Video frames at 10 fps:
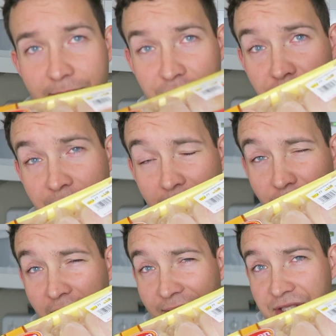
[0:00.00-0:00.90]
I'm assuming I'm
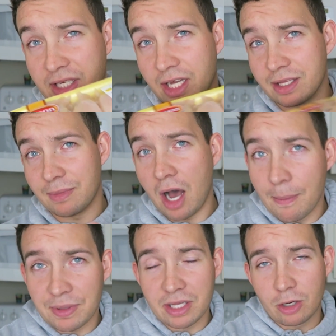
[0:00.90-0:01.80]
gonna have to cut them
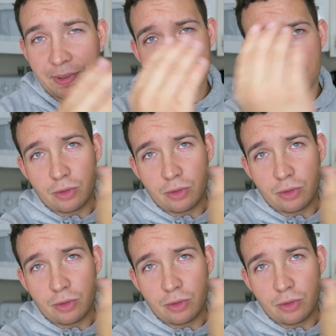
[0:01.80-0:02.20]
up a little bit,